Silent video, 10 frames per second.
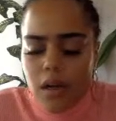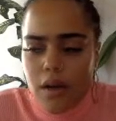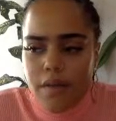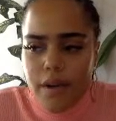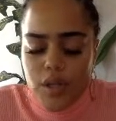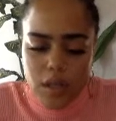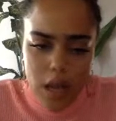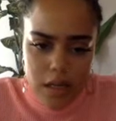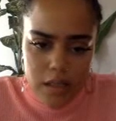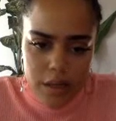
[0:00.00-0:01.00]
of their
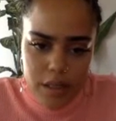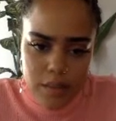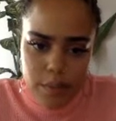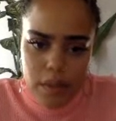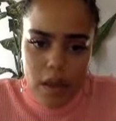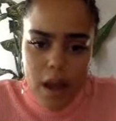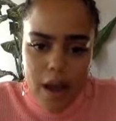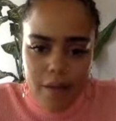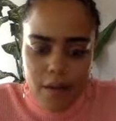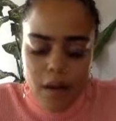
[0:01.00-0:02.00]
July series, but they have